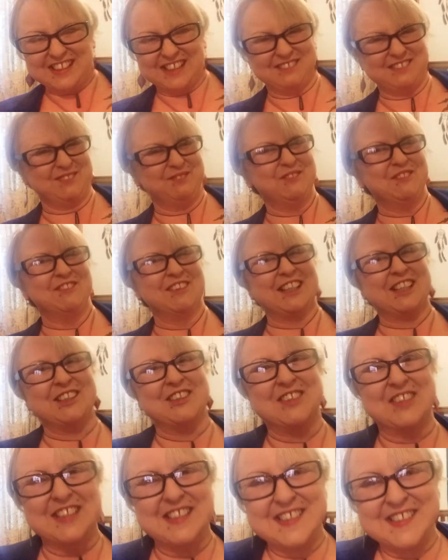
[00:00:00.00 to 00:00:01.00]
There was a bit of a
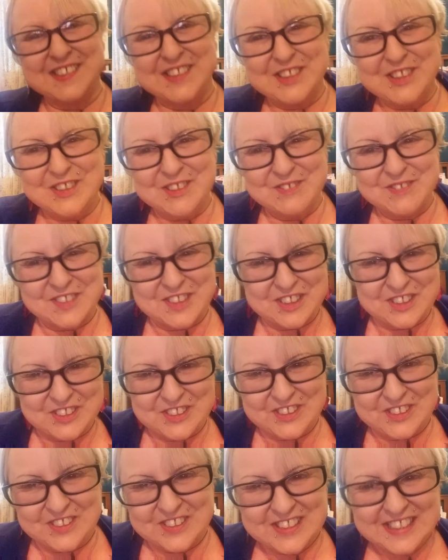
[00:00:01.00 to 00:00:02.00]

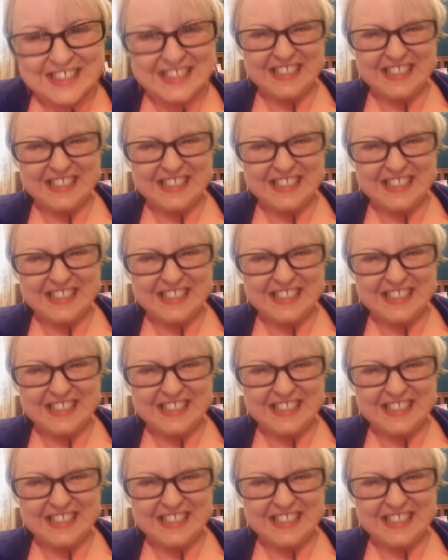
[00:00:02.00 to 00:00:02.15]
crossover.